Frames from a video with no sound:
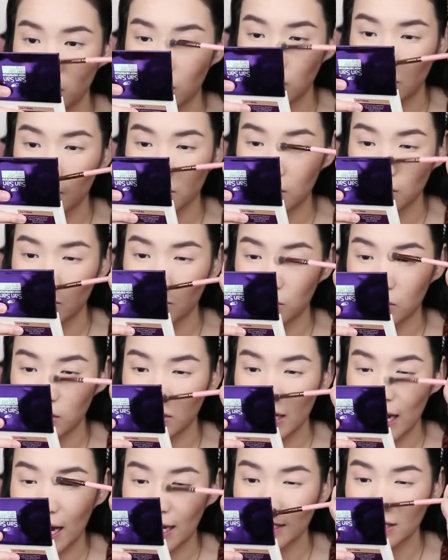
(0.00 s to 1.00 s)
I'm gonna use it to
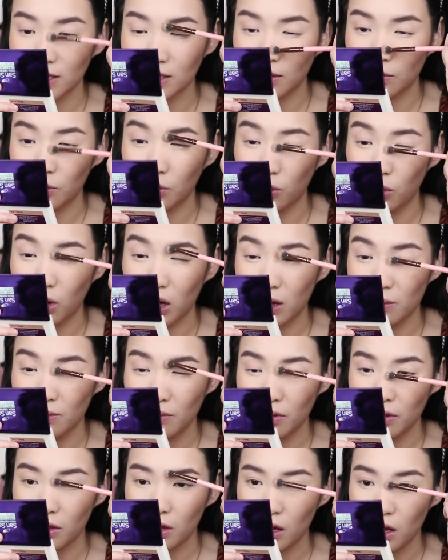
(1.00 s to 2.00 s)
just add some
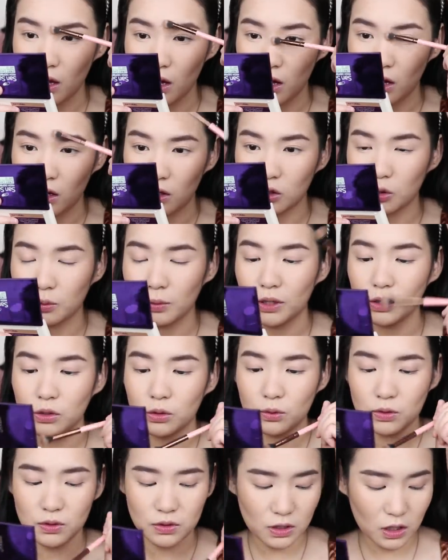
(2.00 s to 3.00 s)
warmth to my
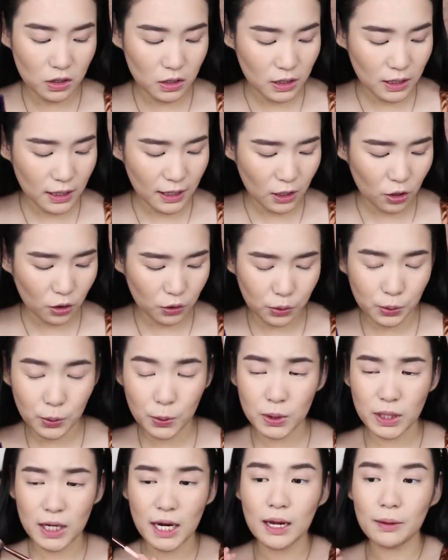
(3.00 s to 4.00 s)
nose. Not really
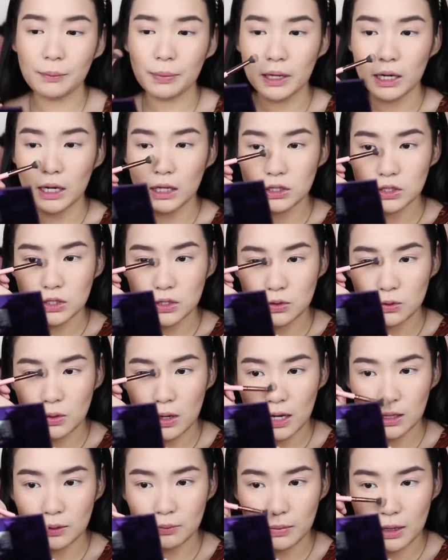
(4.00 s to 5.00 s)
contouring, parang just to
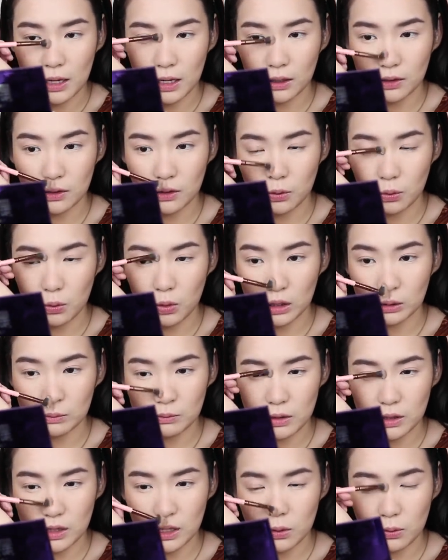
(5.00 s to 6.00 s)
add back the
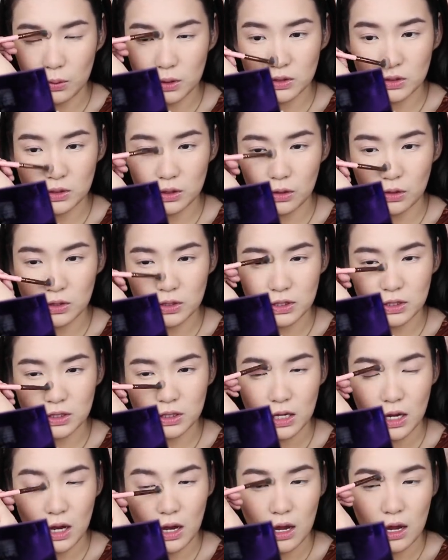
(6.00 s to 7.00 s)
warmth that was lost
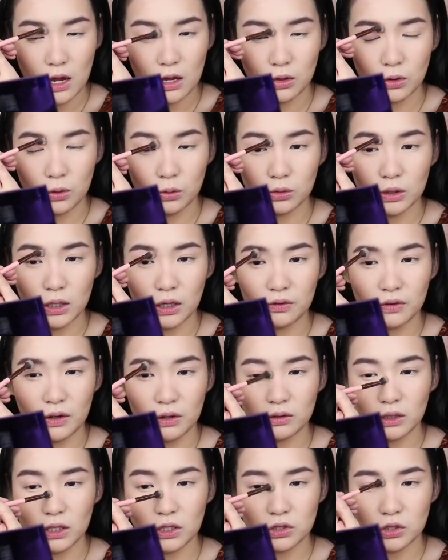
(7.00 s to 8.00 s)
nung
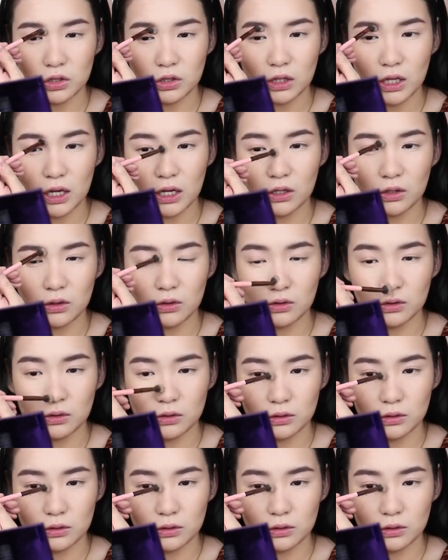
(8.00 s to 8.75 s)
nag-foundation tayo.